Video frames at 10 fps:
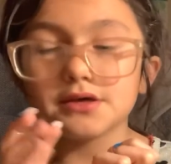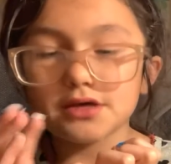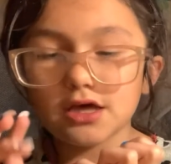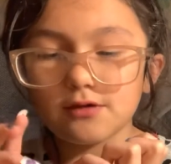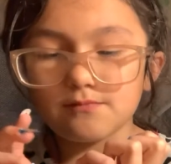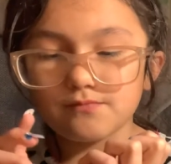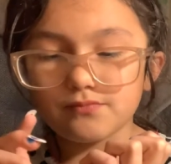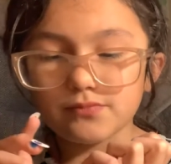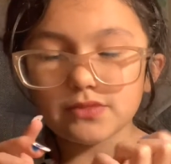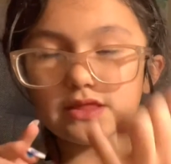Okay
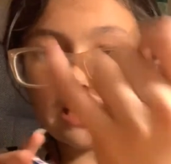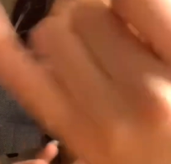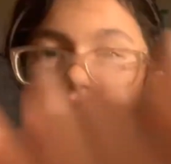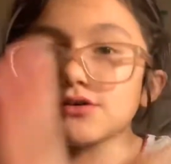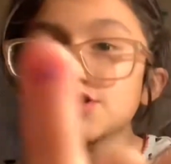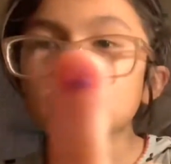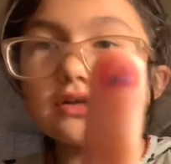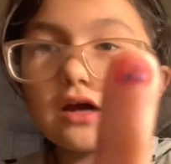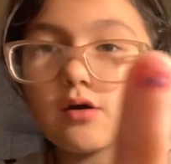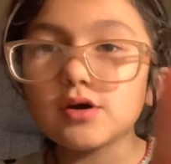that's how it turned
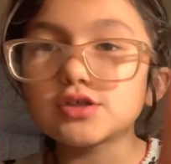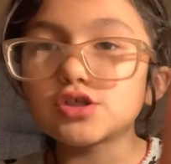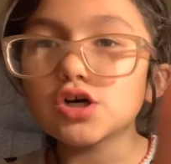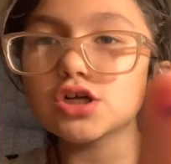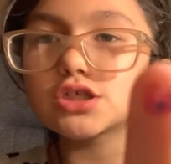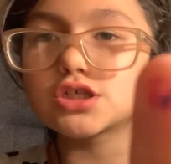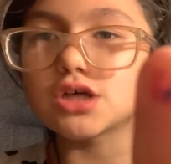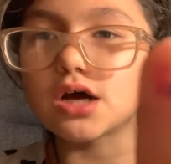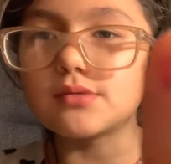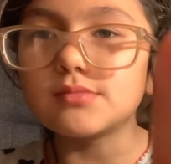out. It took
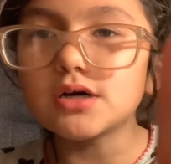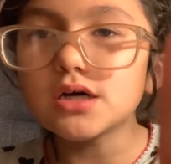some.